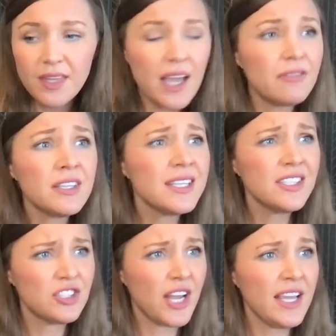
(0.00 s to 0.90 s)

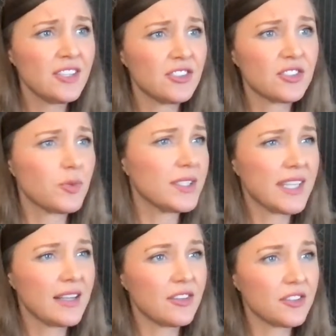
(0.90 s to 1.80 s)
everything changed once
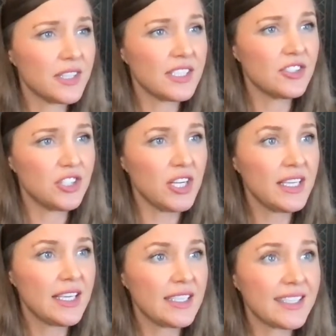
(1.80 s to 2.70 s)
I learned these
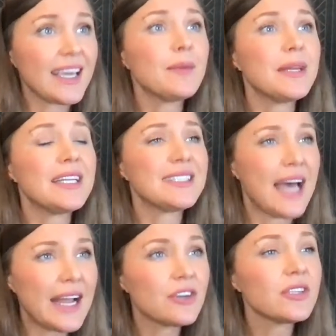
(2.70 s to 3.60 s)
gene keys. Like, I'm an
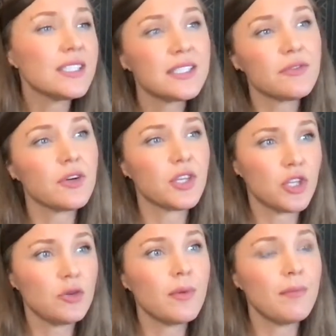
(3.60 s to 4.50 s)
entirely different
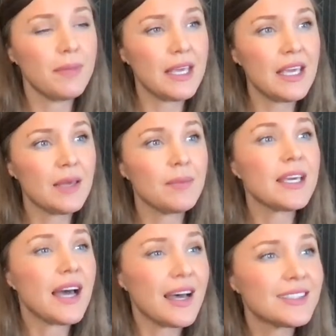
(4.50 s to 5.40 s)
human being
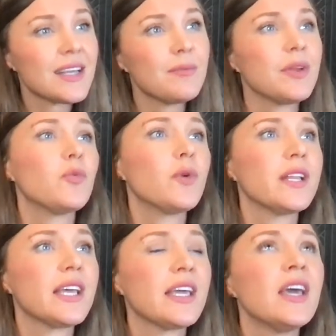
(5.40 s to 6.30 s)
because I've been
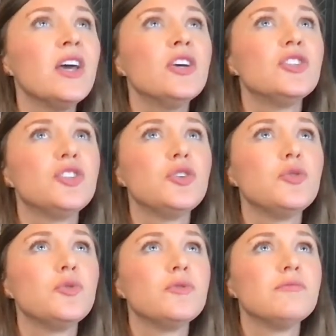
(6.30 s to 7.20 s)
willing
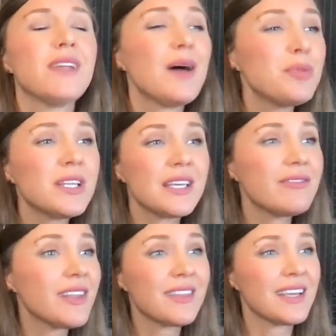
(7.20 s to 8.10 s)
to not
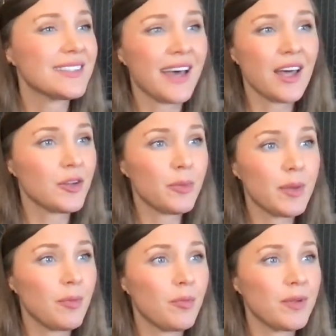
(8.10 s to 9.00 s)
believe the things that other
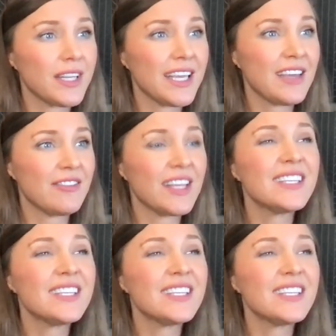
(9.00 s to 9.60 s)
people believe, and